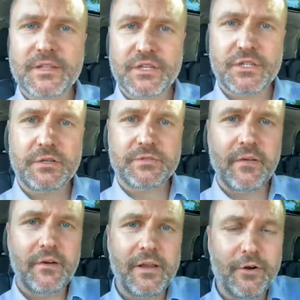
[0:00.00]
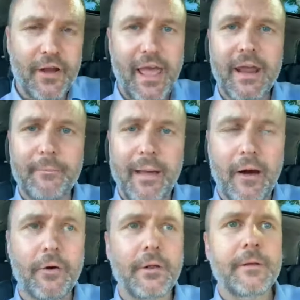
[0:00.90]
because she's very in her head
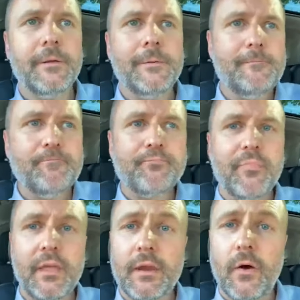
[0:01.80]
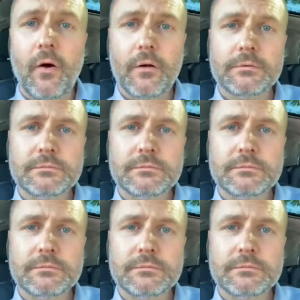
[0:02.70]
about it all.